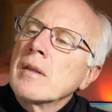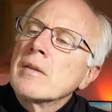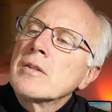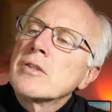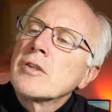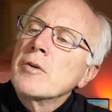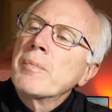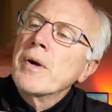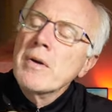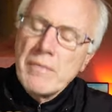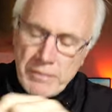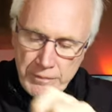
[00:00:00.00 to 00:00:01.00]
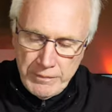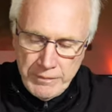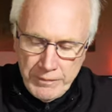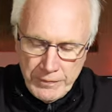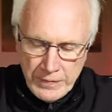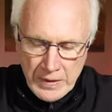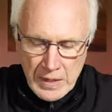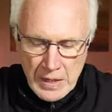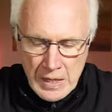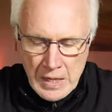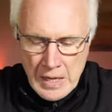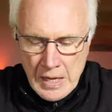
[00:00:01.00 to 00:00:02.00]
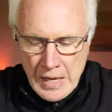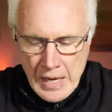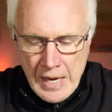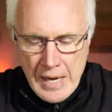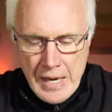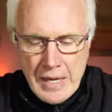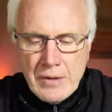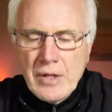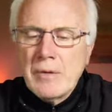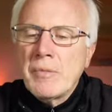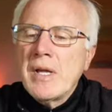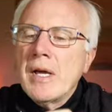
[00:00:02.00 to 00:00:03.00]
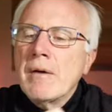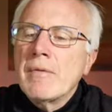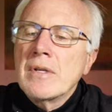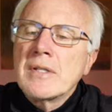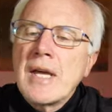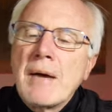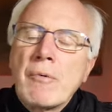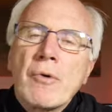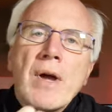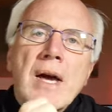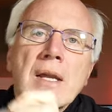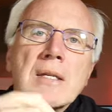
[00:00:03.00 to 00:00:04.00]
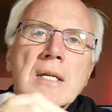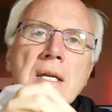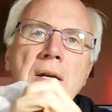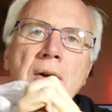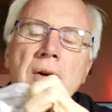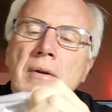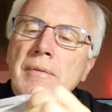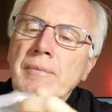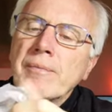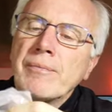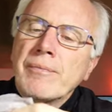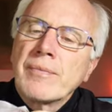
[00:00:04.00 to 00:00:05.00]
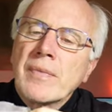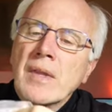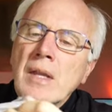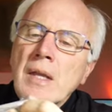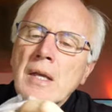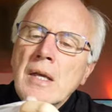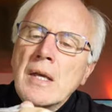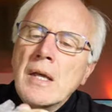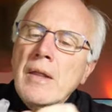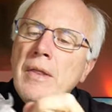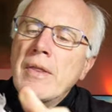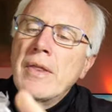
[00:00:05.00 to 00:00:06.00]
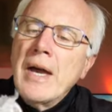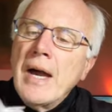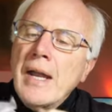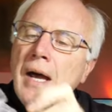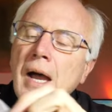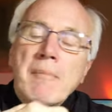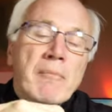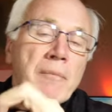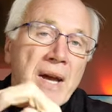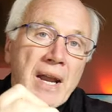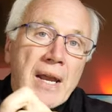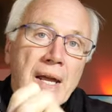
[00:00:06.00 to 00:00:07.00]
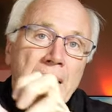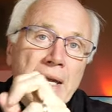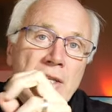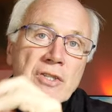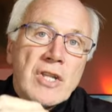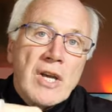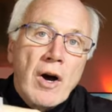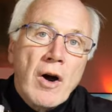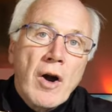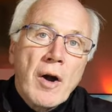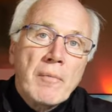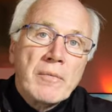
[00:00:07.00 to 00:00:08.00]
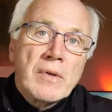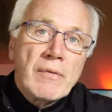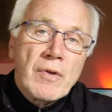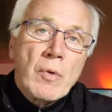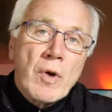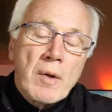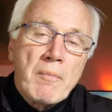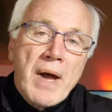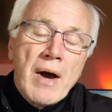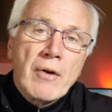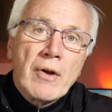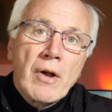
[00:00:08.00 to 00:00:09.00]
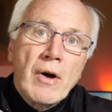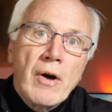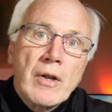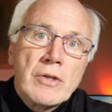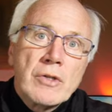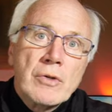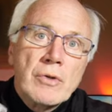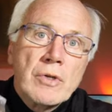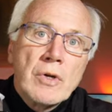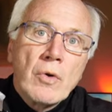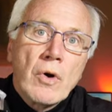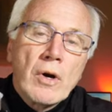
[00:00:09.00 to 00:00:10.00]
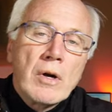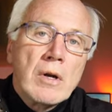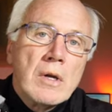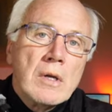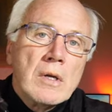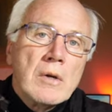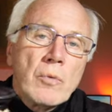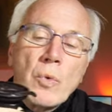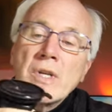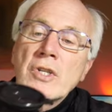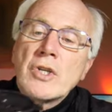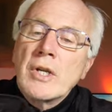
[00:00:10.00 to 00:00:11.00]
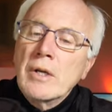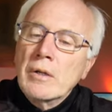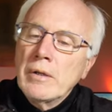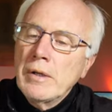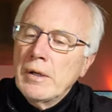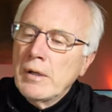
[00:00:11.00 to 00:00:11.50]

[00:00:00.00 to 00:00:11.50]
Super. And then we have this apparatus here that I'm betting is the arm if you want to mount it onto your windshield.